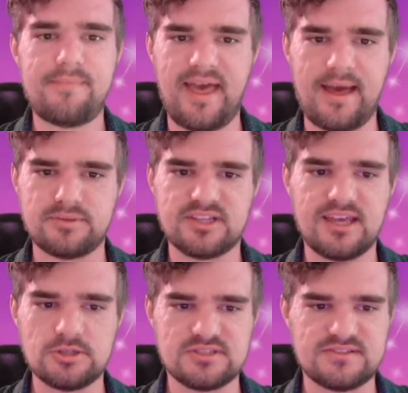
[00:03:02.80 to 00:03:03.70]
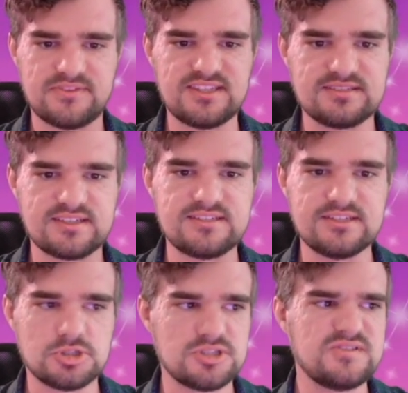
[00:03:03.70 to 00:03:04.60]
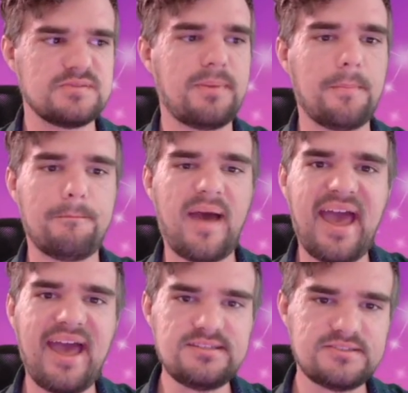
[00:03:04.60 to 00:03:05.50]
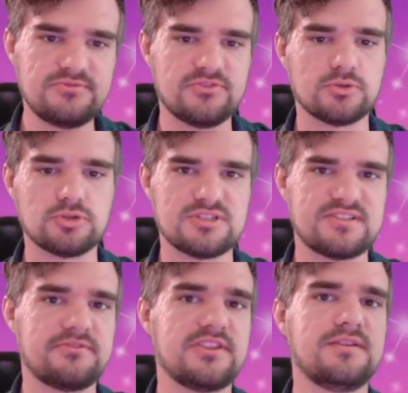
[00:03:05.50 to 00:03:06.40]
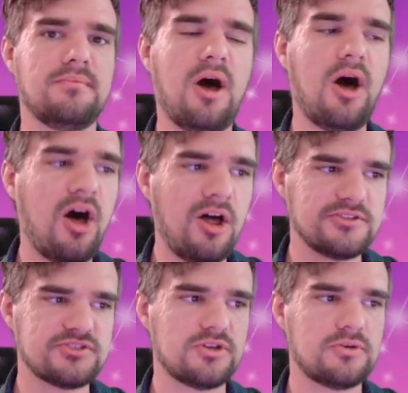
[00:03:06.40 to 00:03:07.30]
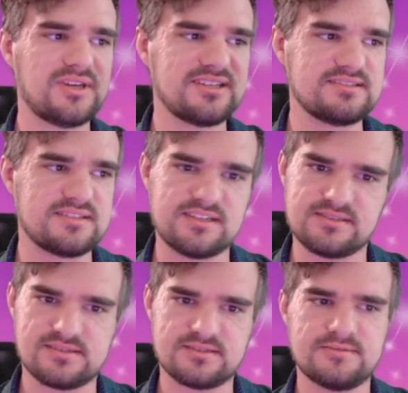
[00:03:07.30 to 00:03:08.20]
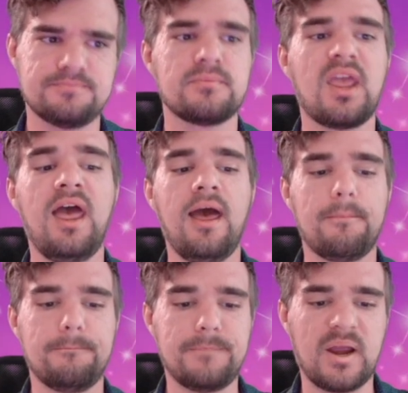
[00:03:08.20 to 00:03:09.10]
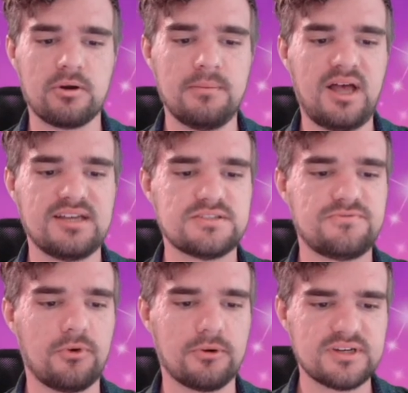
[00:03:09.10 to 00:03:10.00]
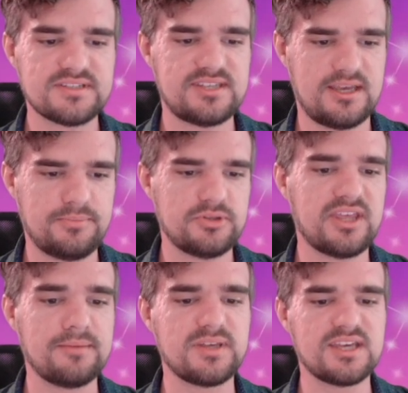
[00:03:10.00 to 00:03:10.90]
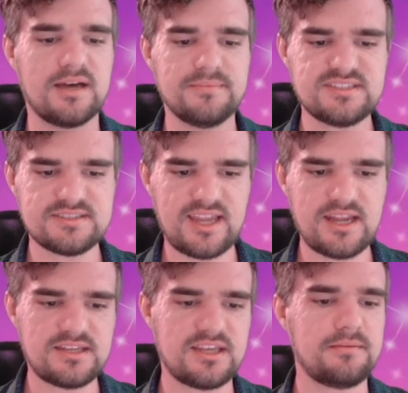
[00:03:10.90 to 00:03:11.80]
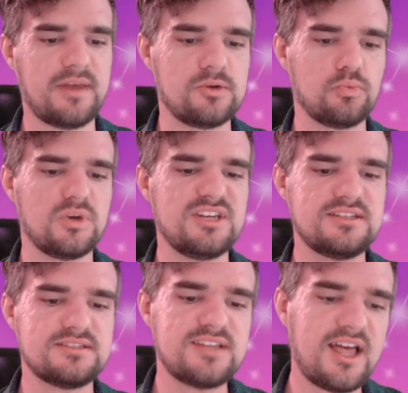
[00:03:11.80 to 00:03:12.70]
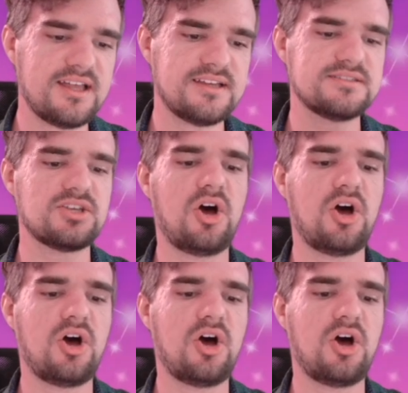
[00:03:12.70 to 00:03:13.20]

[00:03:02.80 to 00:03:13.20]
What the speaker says: applications of these conditions, but passive versions of them also exist. Barabas, for example, can become a stadium, and when it does,